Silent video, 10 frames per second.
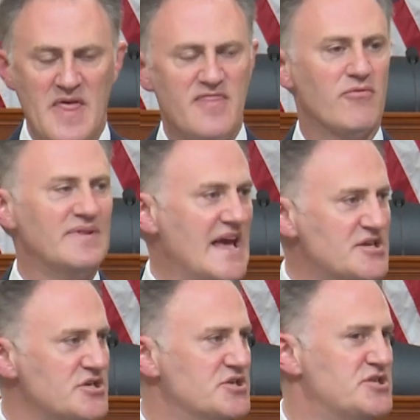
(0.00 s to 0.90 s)
The
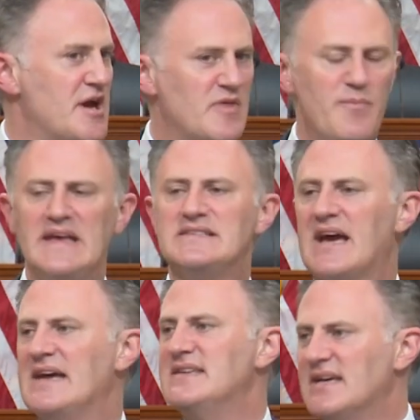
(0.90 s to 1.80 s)
relationship, the basic
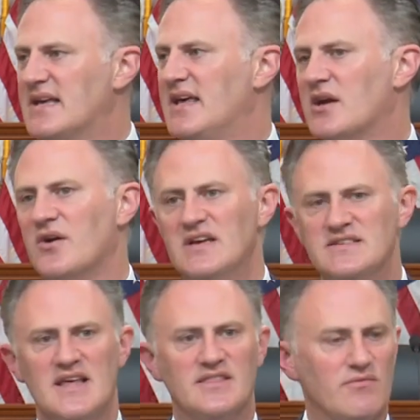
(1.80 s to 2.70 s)
idea here
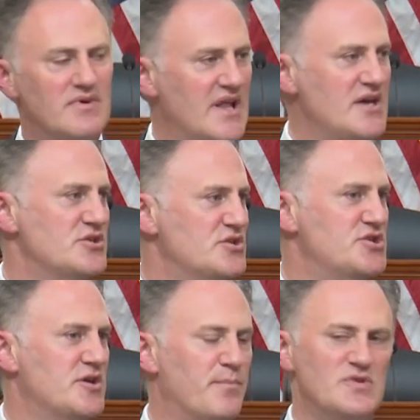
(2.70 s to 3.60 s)
is that the
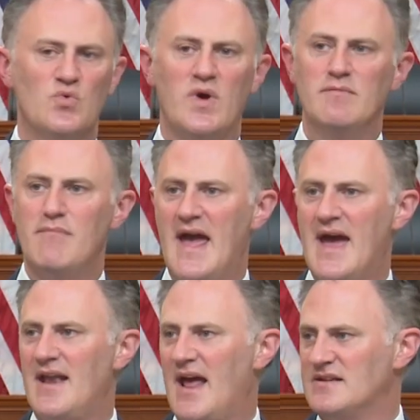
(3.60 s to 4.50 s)
relationship between
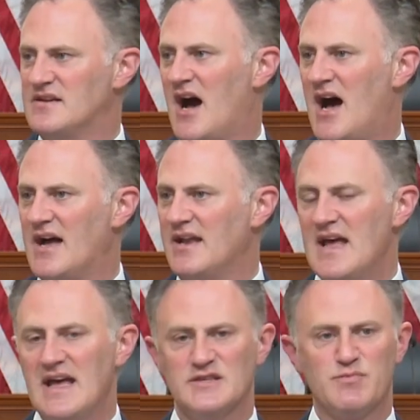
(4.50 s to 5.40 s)
man and God
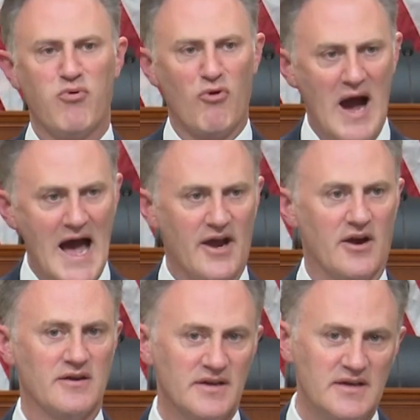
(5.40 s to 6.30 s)
is
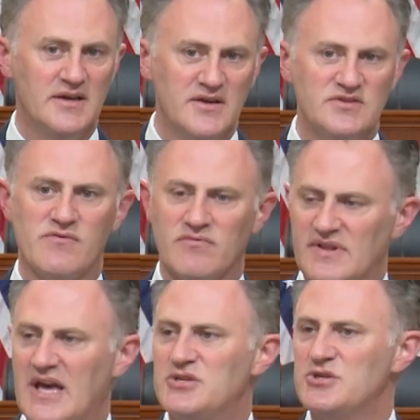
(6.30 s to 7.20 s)
prior to the
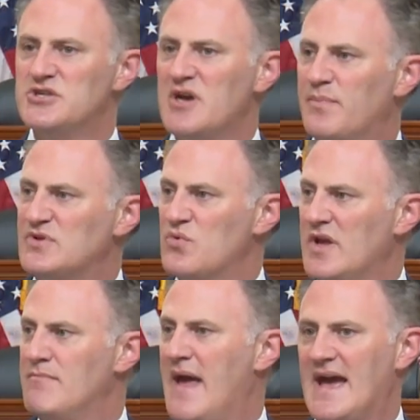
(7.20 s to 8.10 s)
relationship
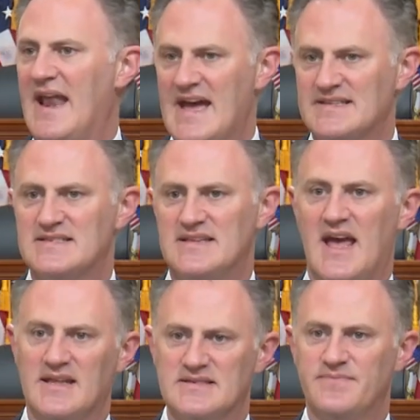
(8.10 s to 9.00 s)
between man and
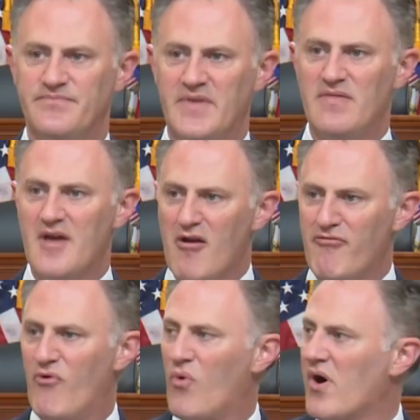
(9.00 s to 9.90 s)
state. And
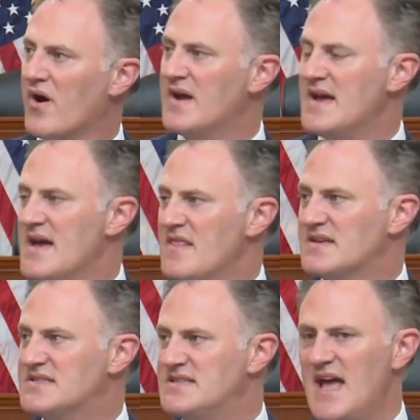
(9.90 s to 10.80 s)
therefore, the
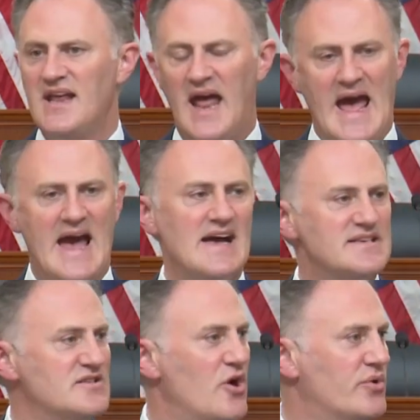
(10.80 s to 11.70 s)
state
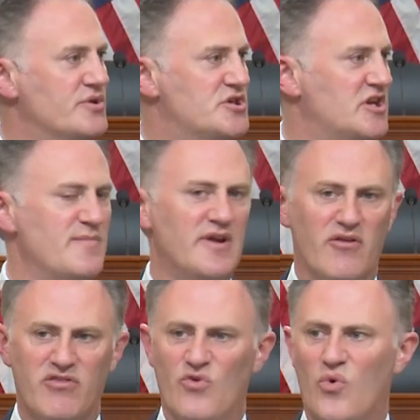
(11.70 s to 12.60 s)
has no legitimate
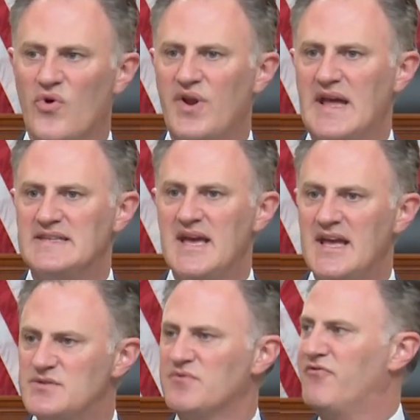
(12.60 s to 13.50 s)
authority to
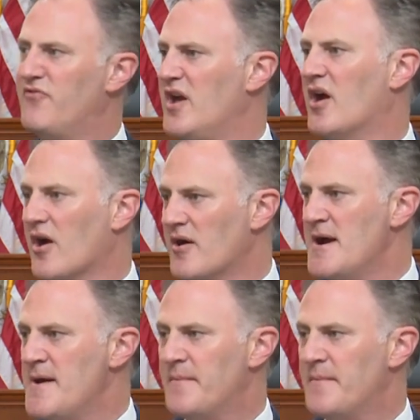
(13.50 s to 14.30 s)
interfere